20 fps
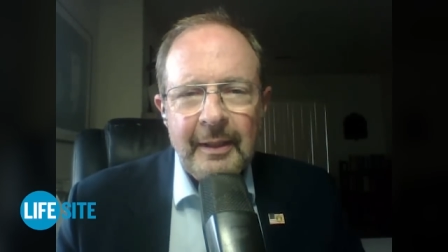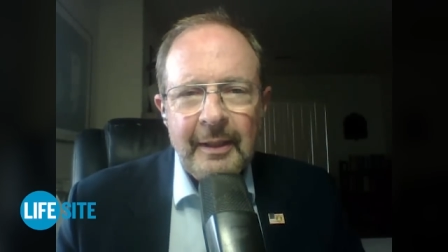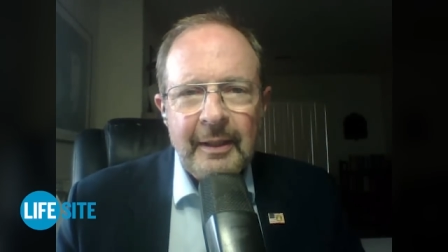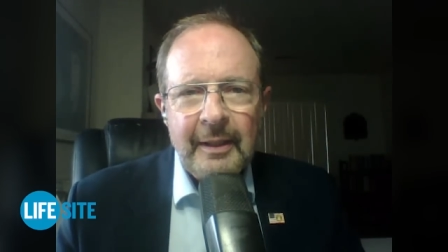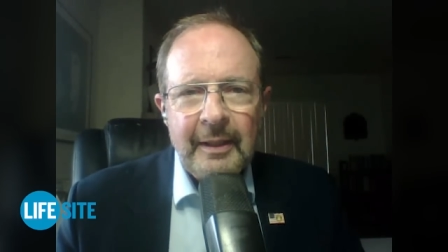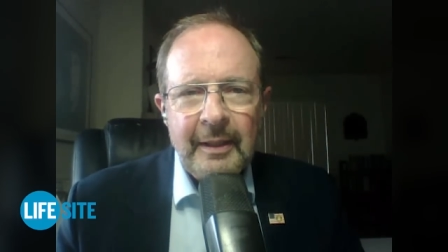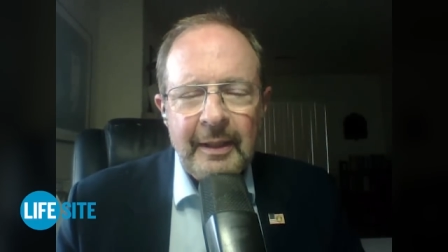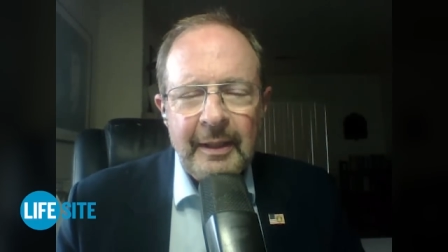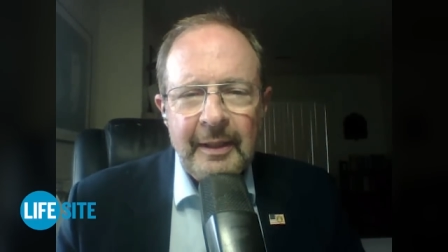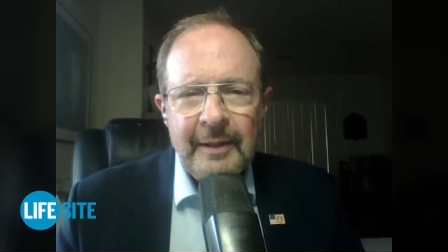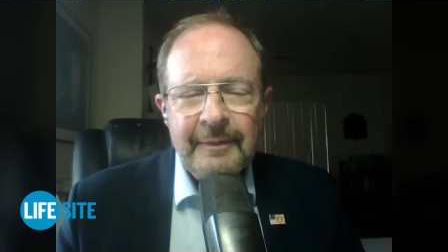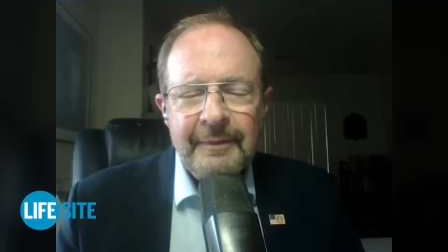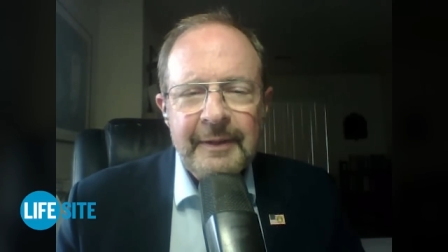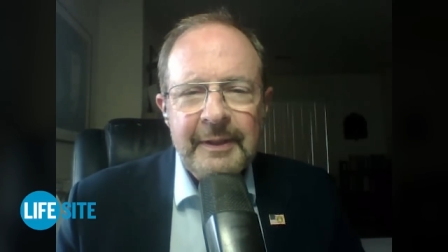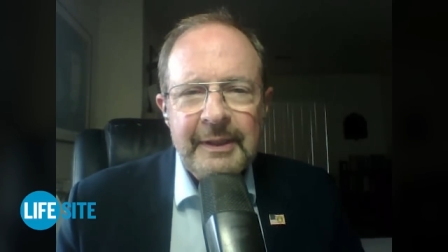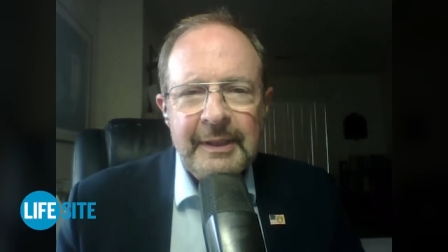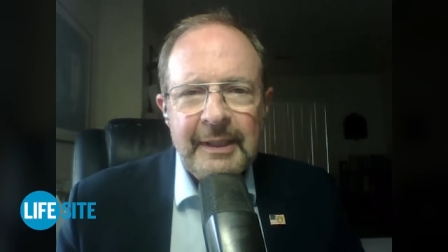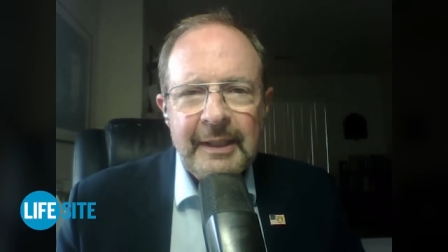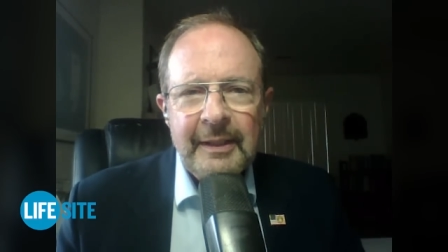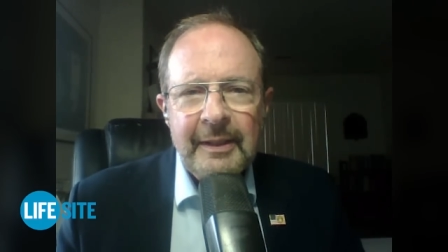if
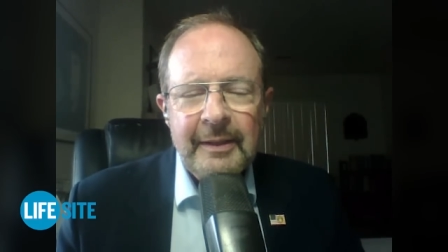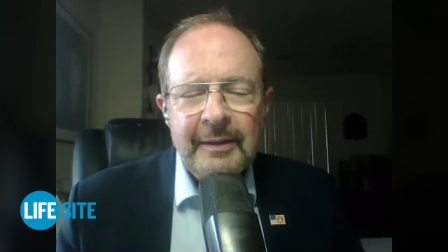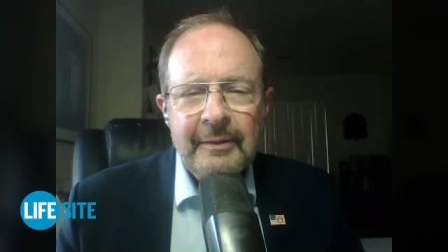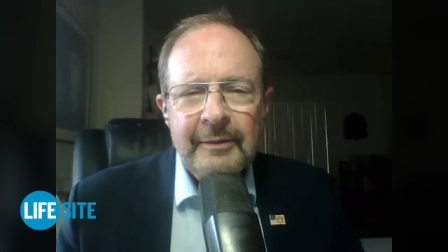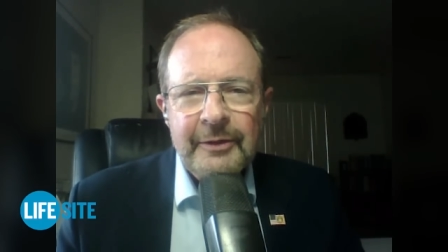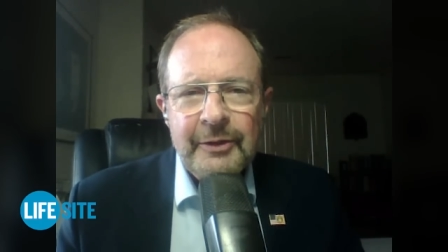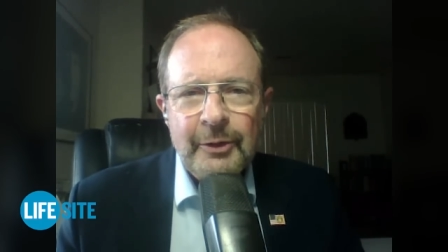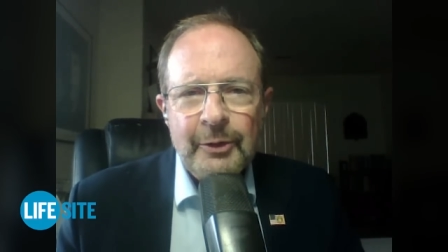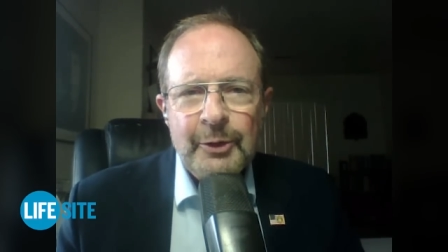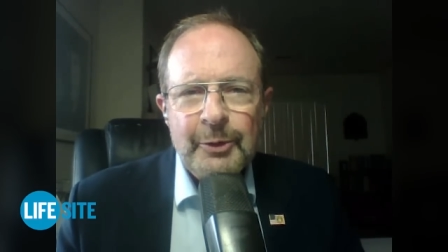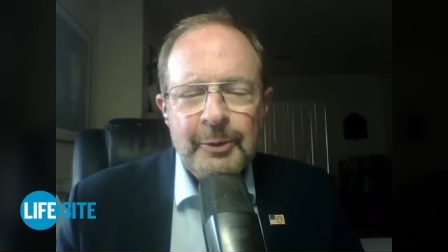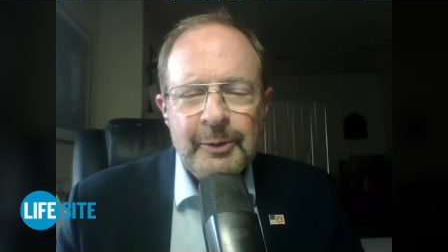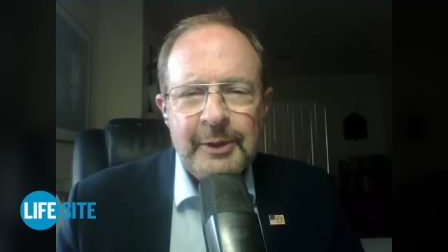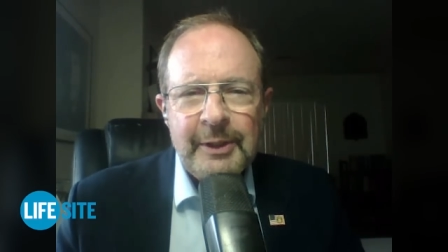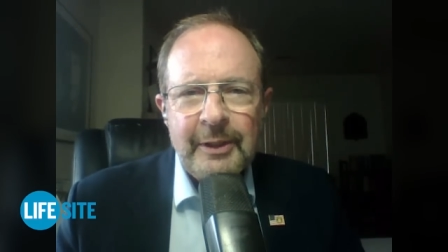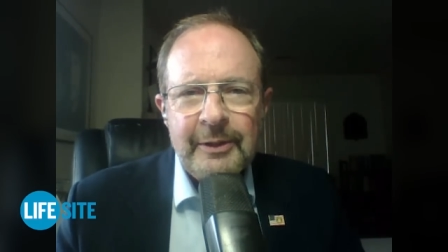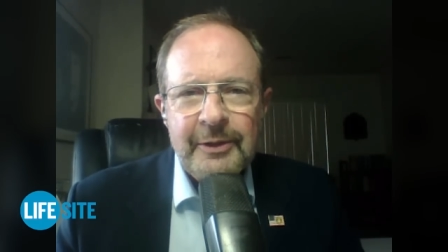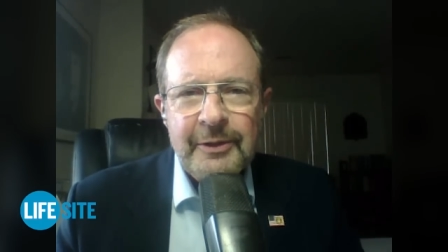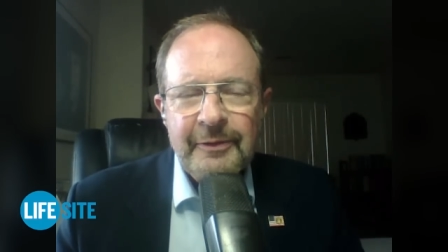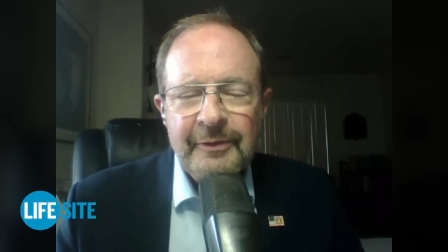indeed search
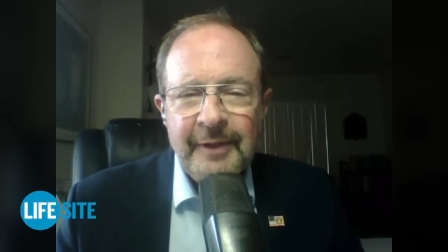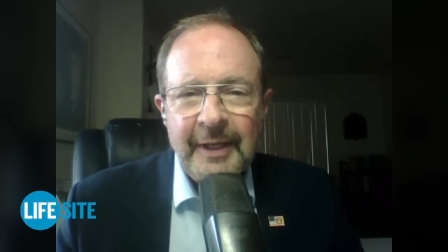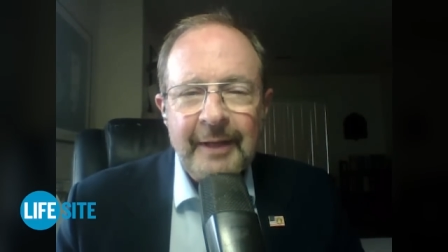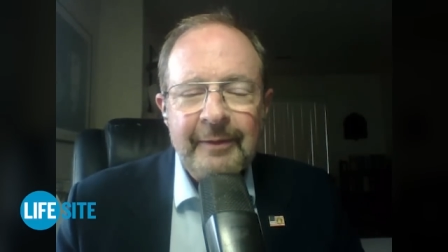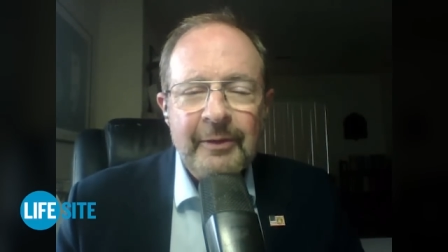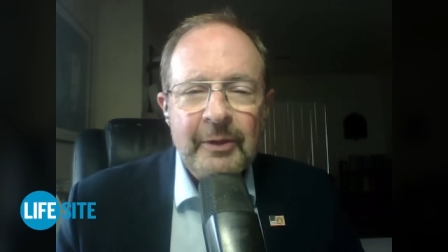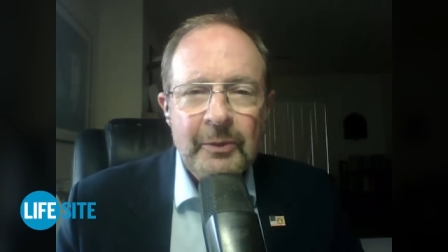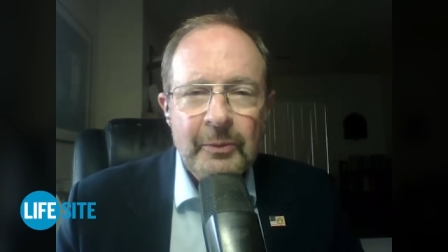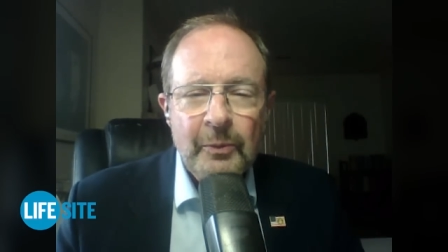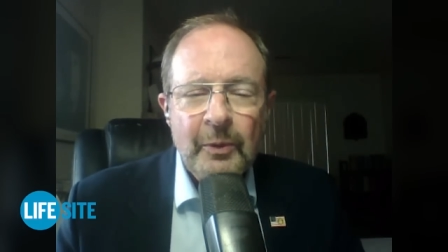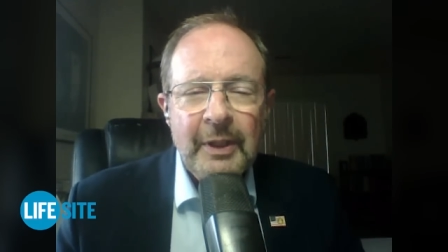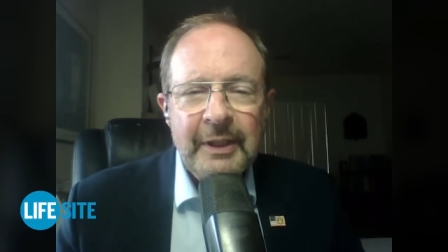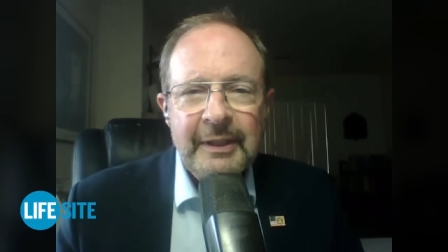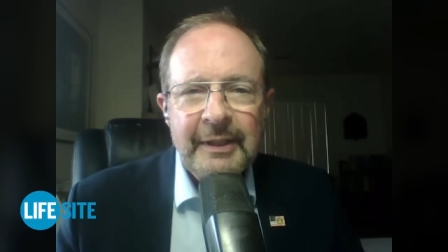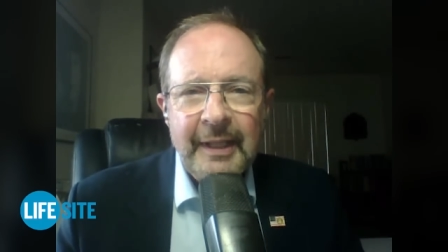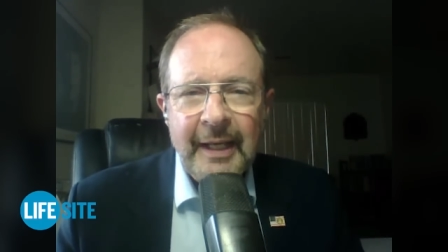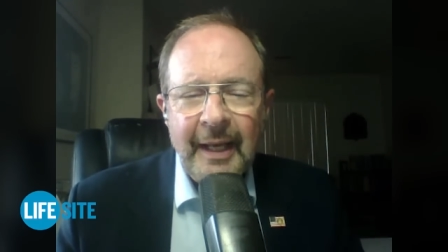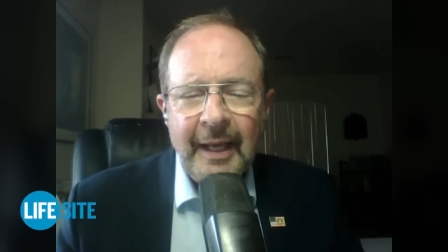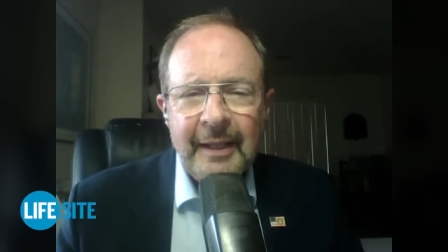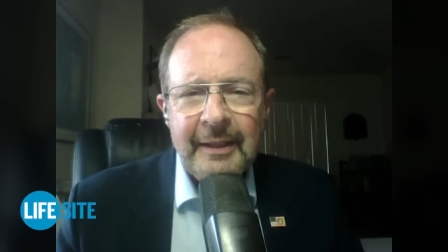results favored one
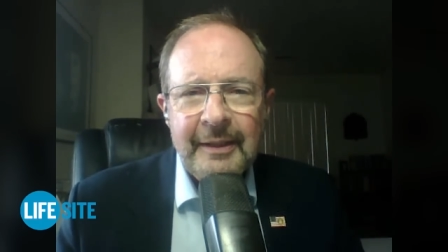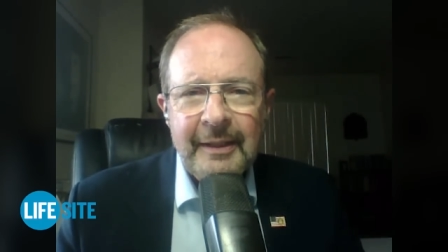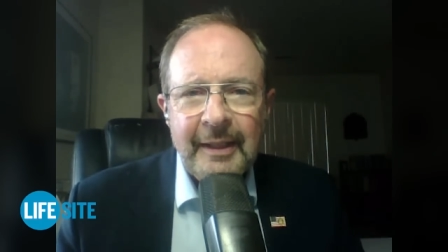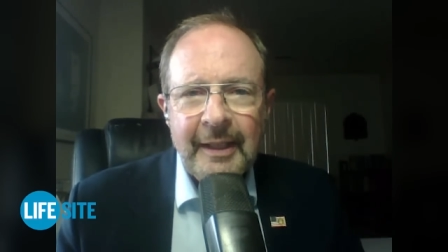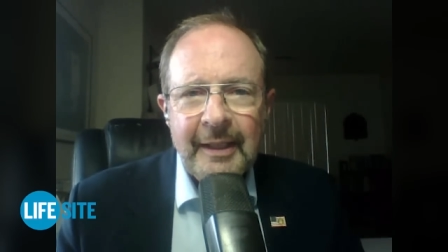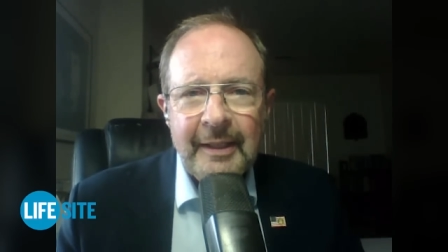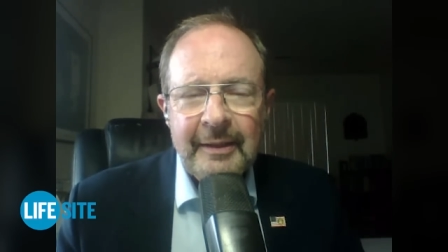candidate,